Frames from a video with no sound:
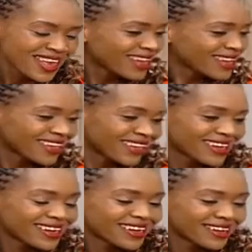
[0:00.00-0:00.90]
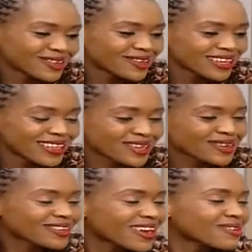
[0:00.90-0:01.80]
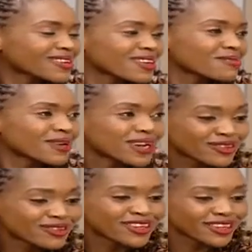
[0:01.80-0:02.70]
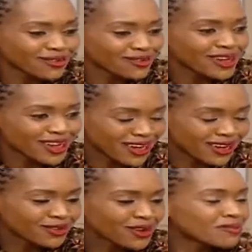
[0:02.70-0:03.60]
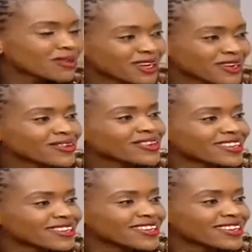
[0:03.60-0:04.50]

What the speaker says: Yeah, to say the truth, I was surprised to see Olympic record.